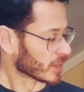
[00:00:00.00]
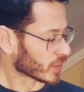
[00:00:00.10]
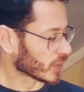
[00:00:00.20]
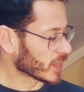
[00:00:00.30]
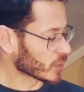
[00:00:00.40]

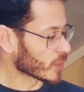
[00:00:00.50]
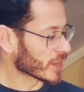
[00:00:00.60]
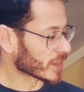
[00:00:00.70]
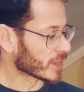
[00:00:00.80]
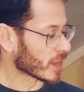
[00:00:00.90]
So let's
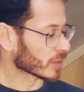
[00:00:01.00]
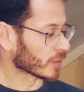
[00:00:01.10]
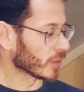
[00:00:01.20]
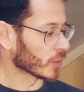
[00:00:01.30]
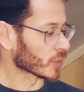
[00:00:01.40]
break it down. The
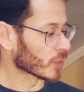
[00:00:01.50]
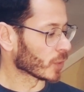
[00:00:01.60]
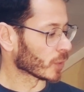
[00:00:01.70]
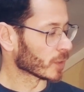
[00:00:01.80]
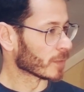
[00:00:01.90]
first
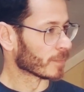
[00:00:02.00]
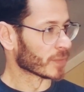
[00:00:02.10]
chord,